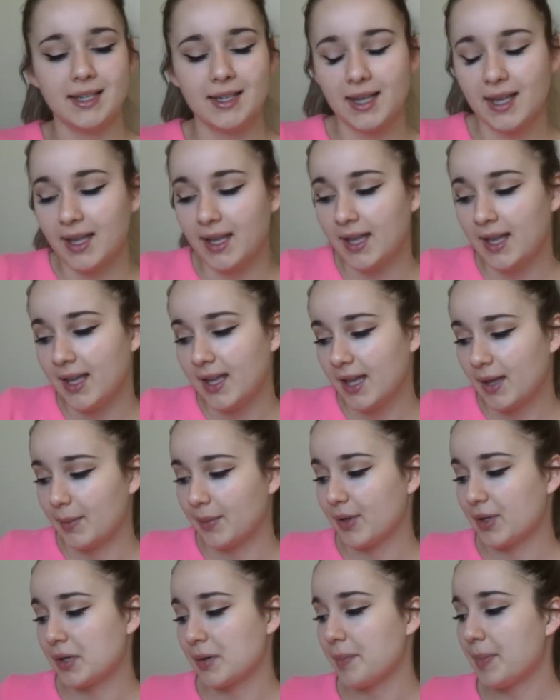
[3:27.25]
I'm
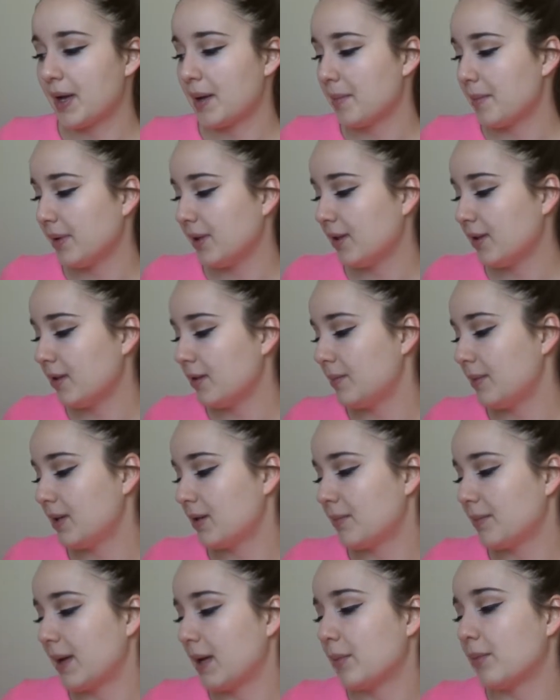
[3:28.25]
gonna pump a little bit on my